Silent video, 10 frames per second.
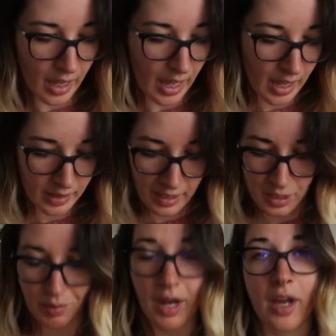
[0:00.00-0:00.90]
And
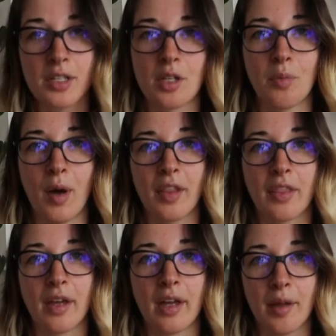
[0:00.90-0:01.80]
that's where I also bought
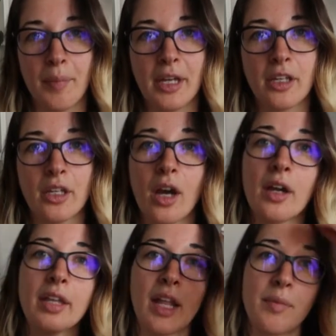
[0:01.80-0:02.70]
the pink
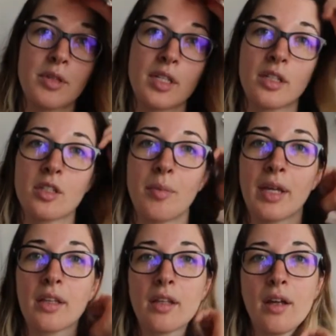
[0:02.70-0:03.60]
yarn that I'm using to
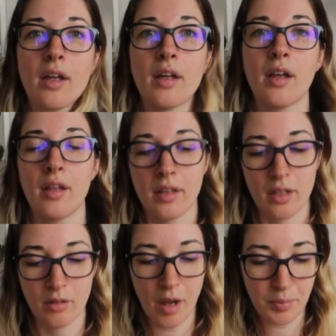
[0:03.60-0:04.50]
make the
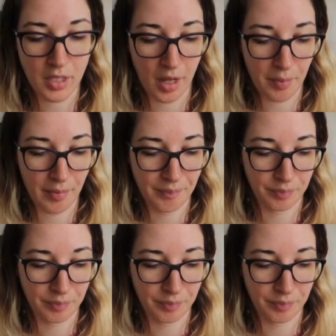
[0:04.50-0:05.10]
crop top.